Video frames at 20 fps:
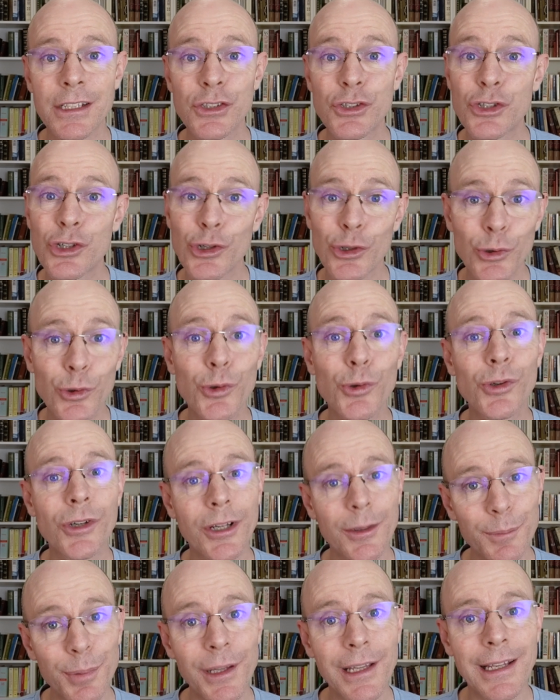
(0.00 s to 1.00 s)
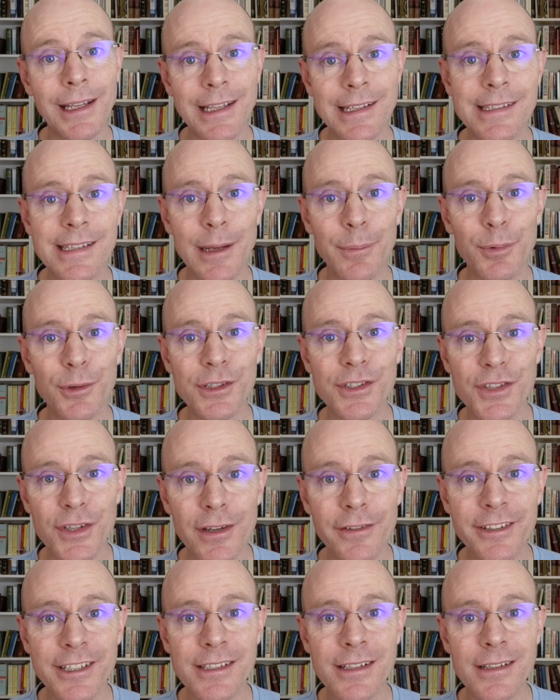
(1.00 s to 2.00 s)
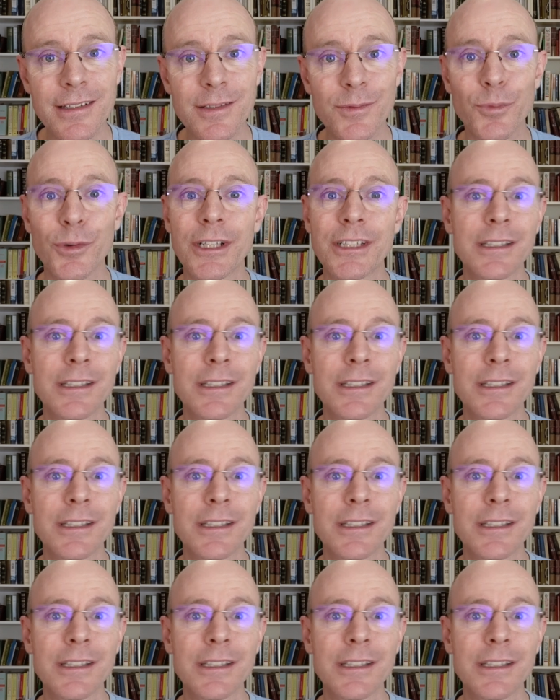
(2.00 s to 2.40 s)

two completely separate services,